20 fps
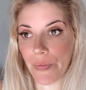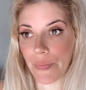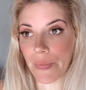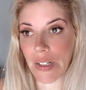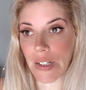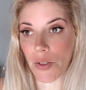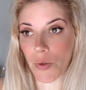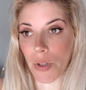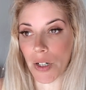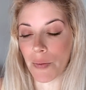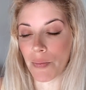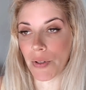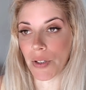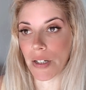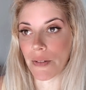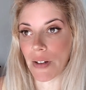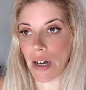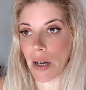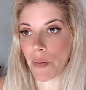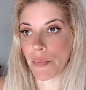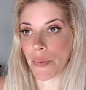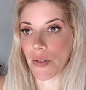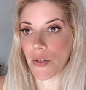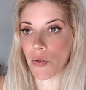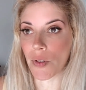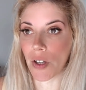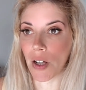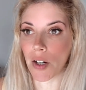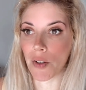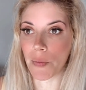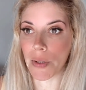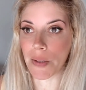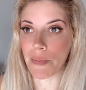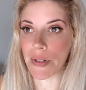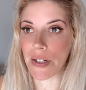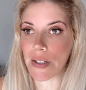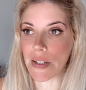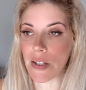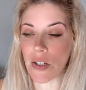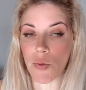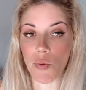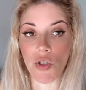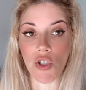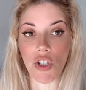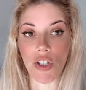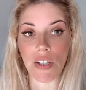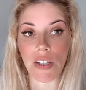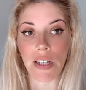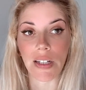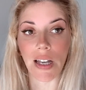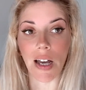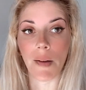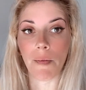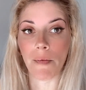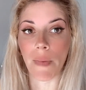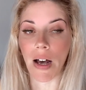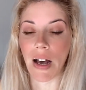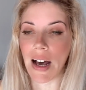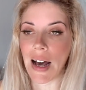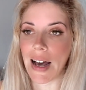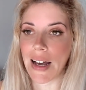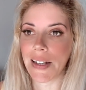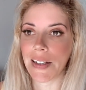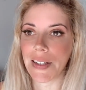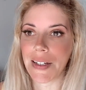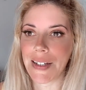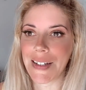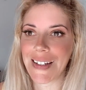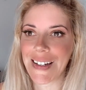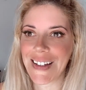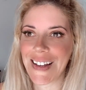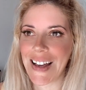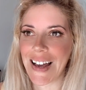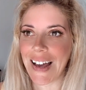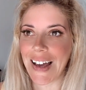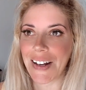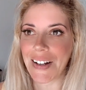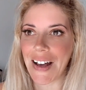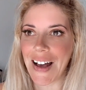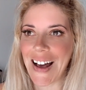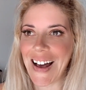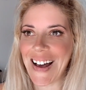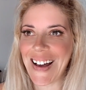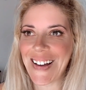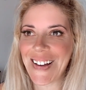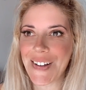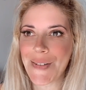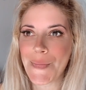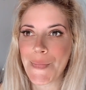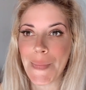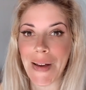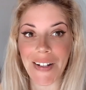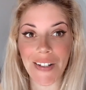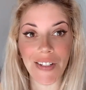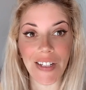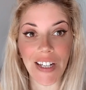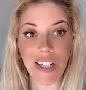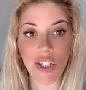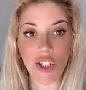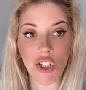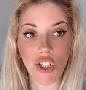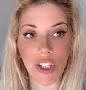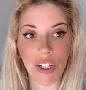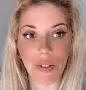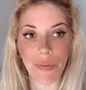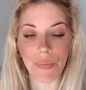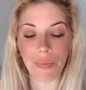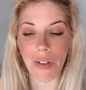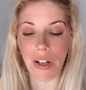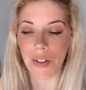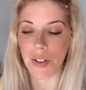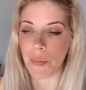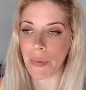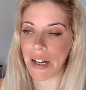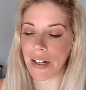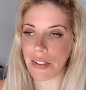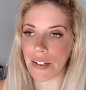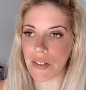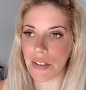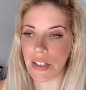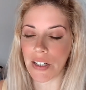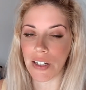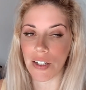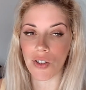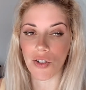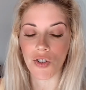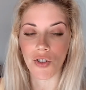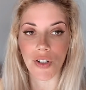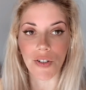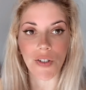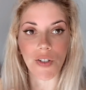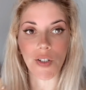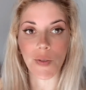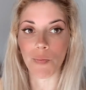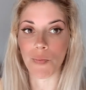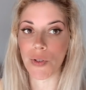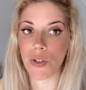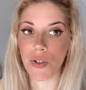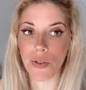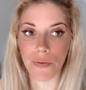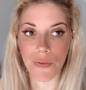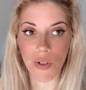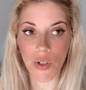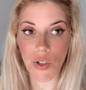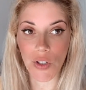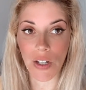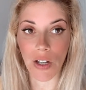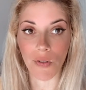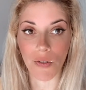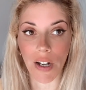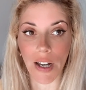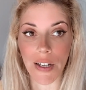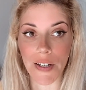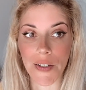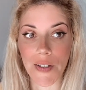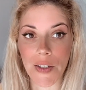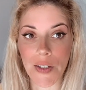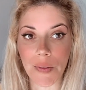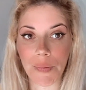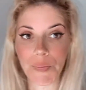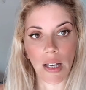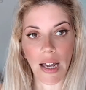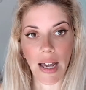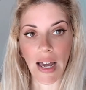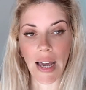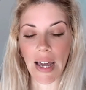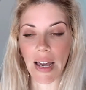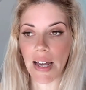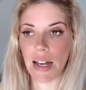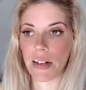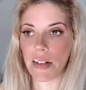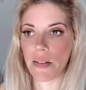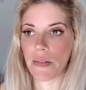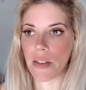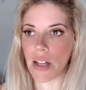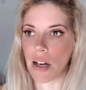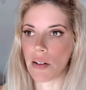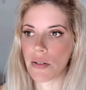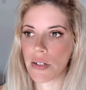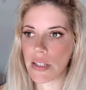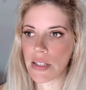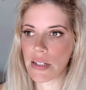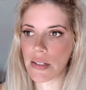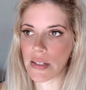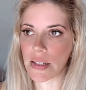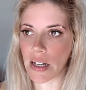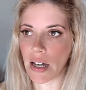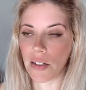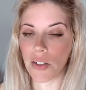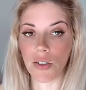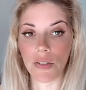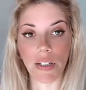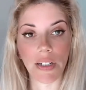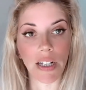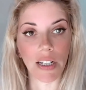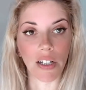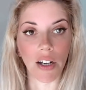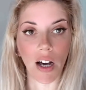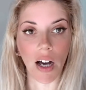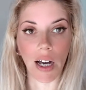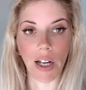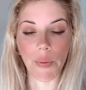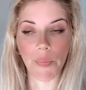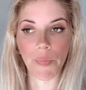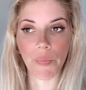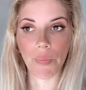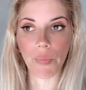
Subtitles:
That's what I believe happens with a lot of babies. This was just like I had a high meditation on the balcony during this beautiful sunrise. And that was the download that I got.